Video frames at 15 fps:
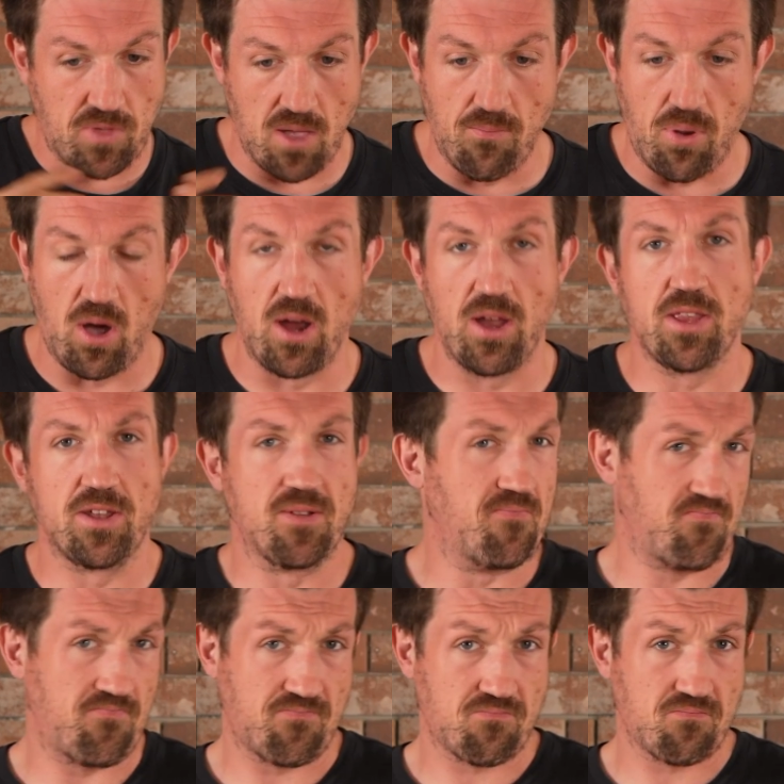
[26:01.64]
compounded
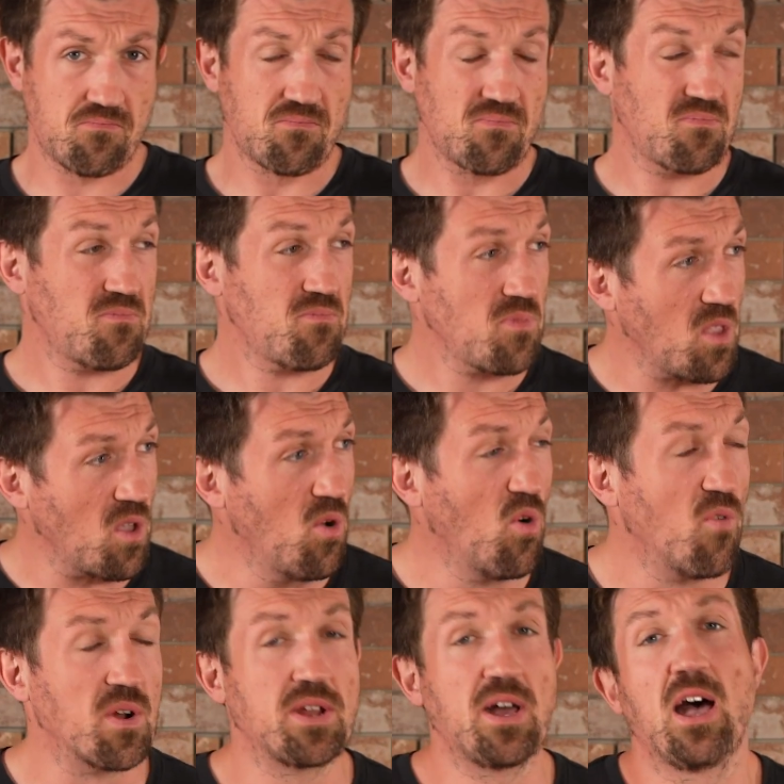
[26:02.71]

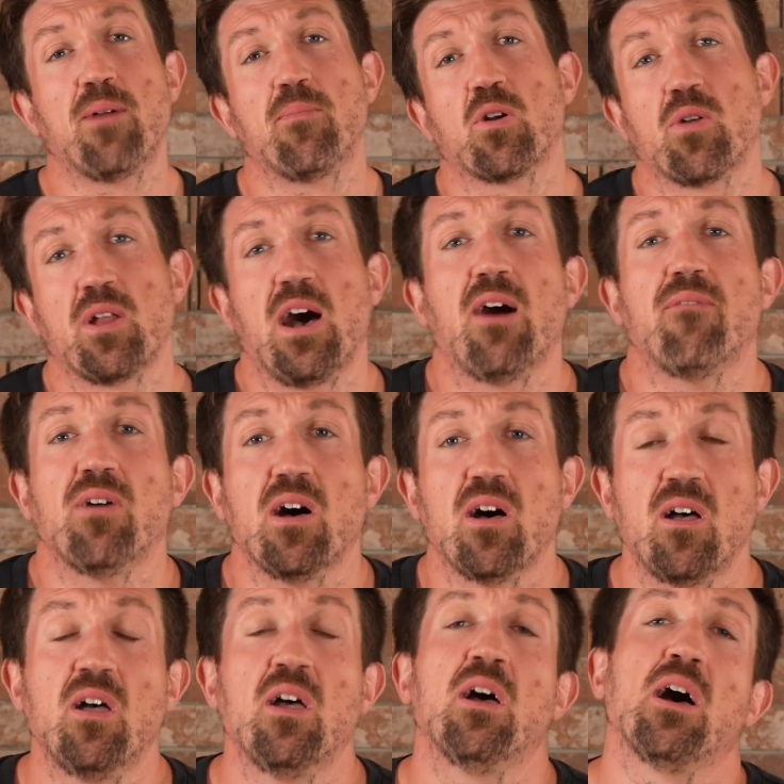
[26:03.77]
over time, are going to have
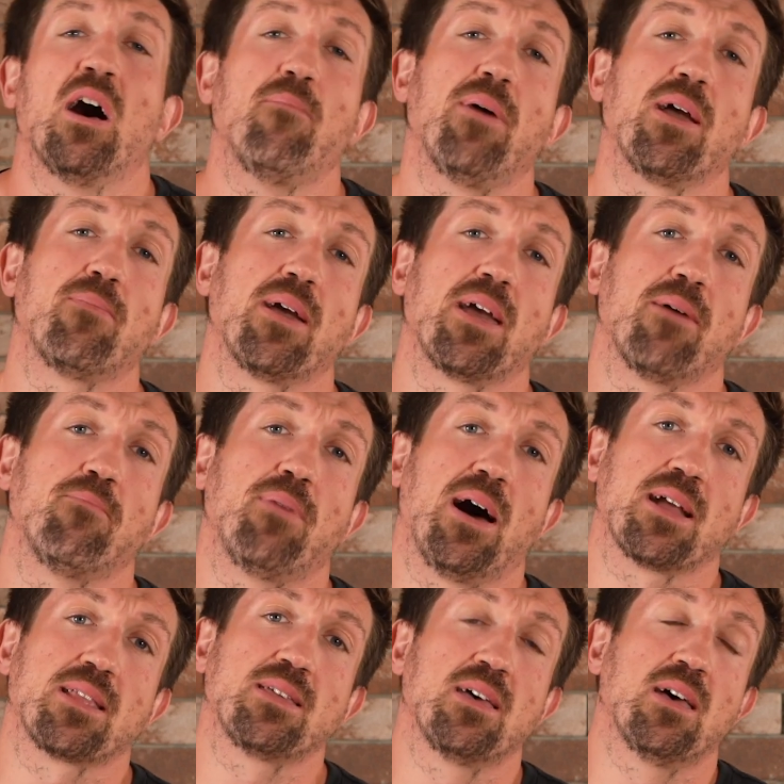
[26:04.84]
a big, big
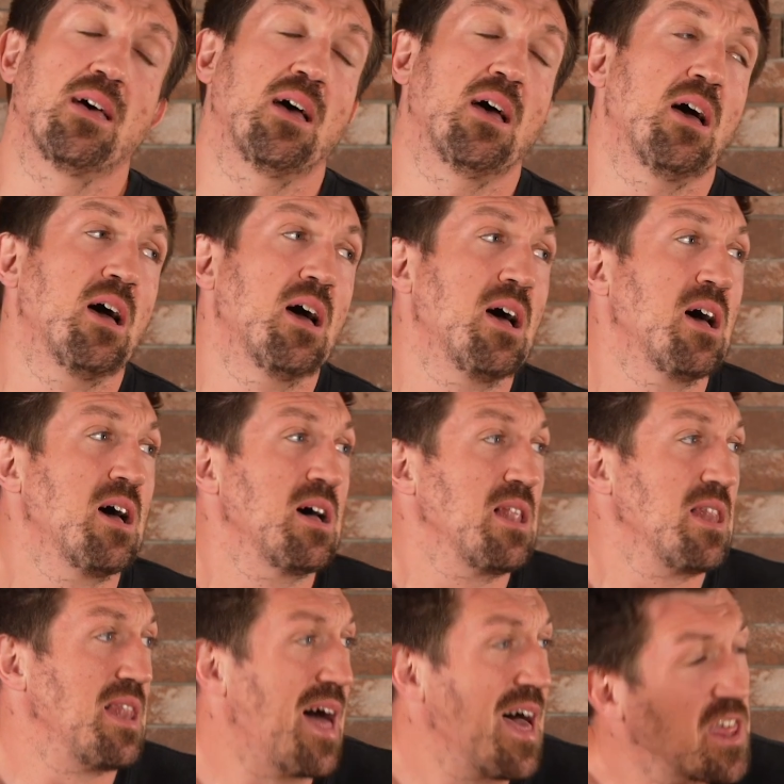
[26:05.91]
impact.
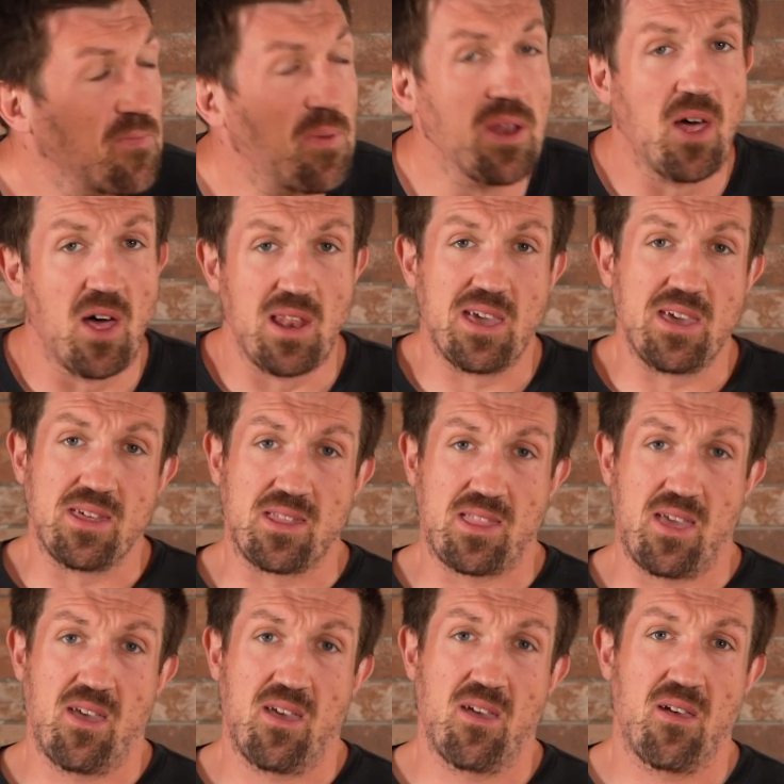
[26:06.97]
Last but not
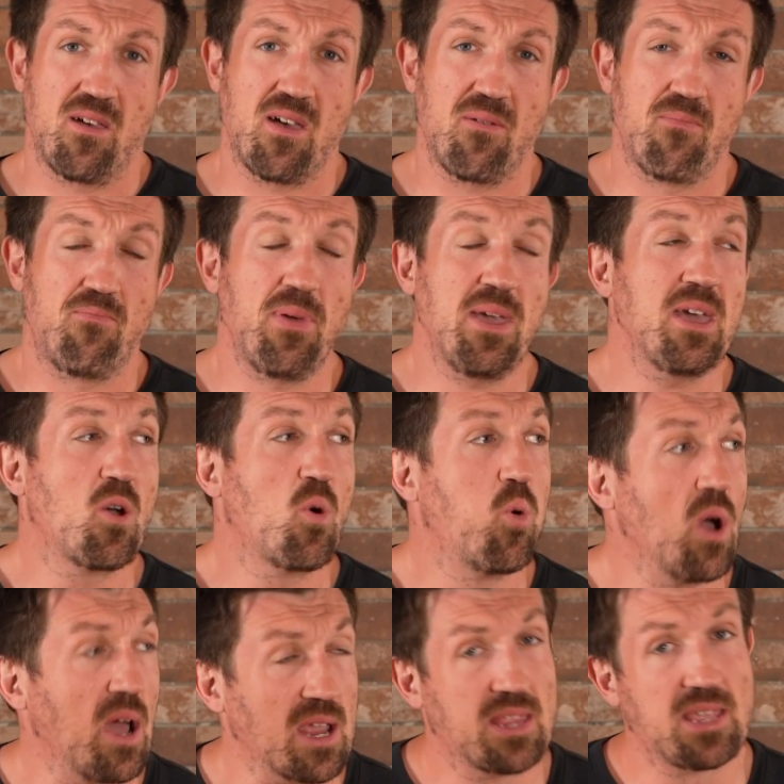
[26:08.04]
least, be
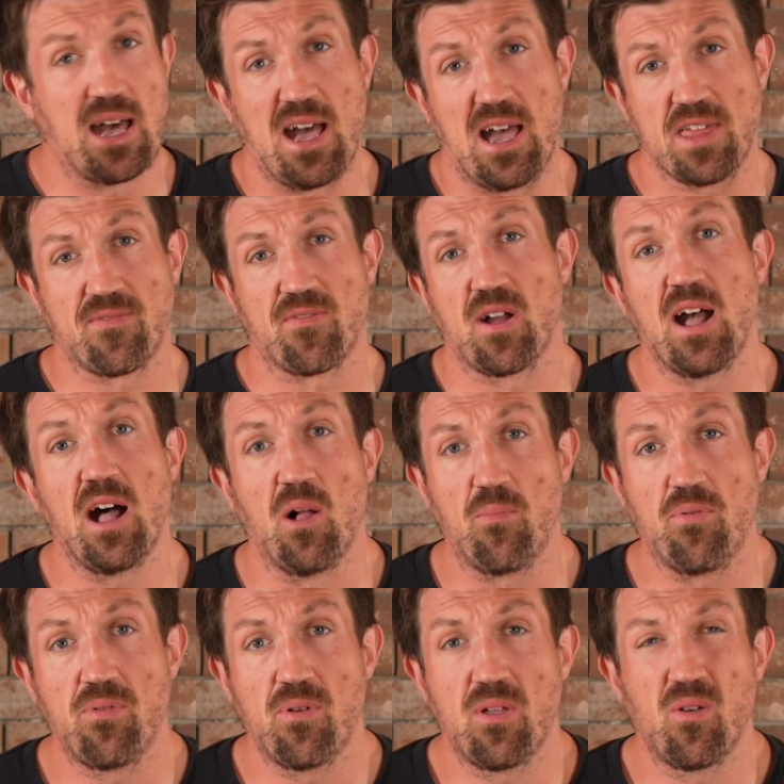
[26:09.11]
quick to ask for
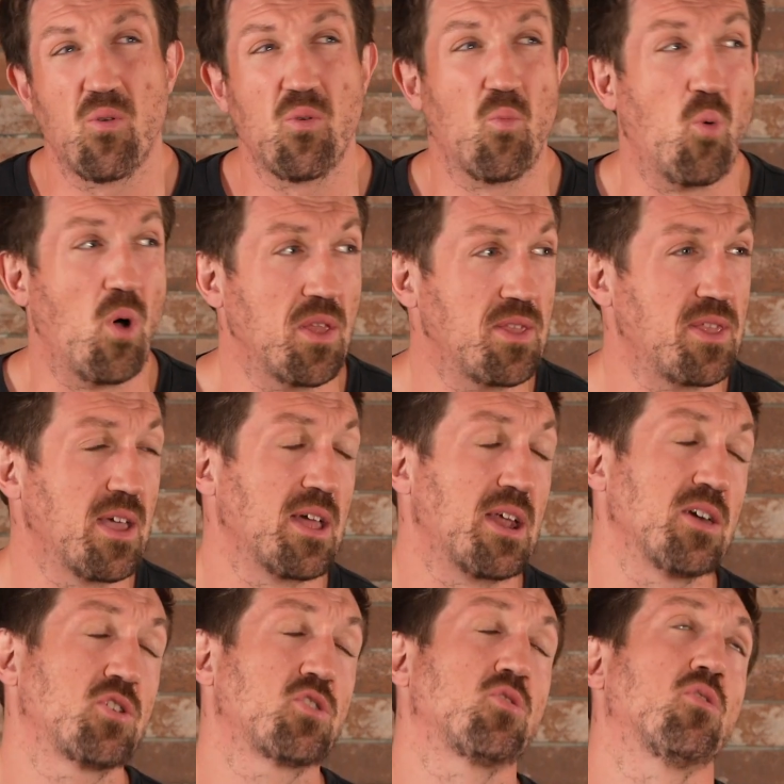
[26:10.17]
help. One thing that
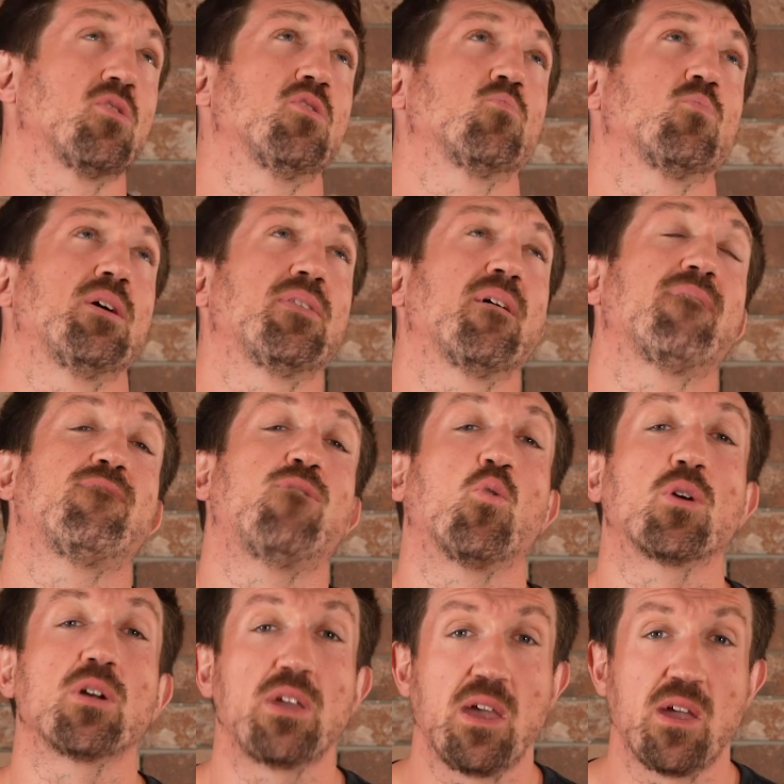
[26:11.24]
I struggled with
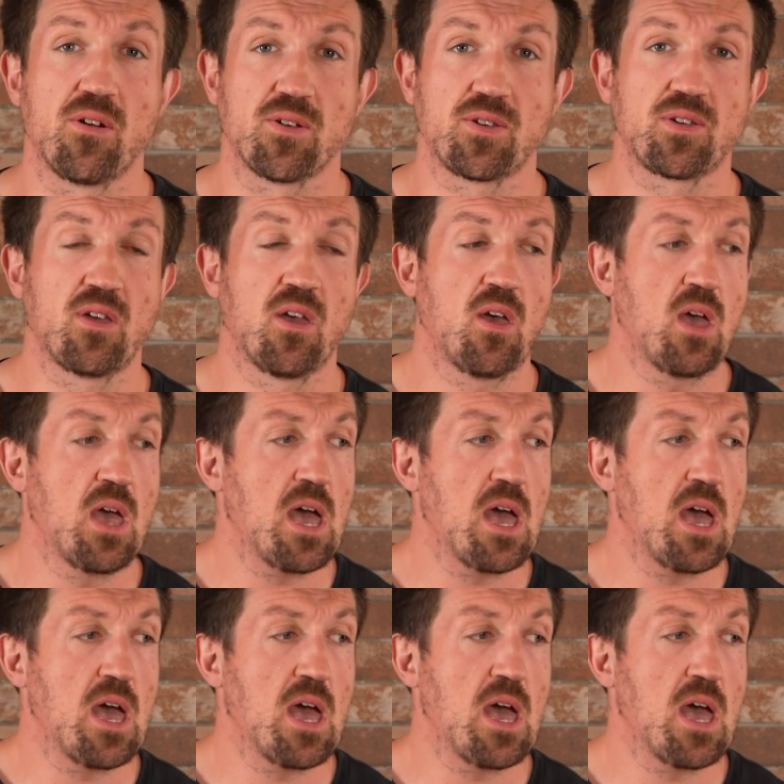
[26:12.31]
for years.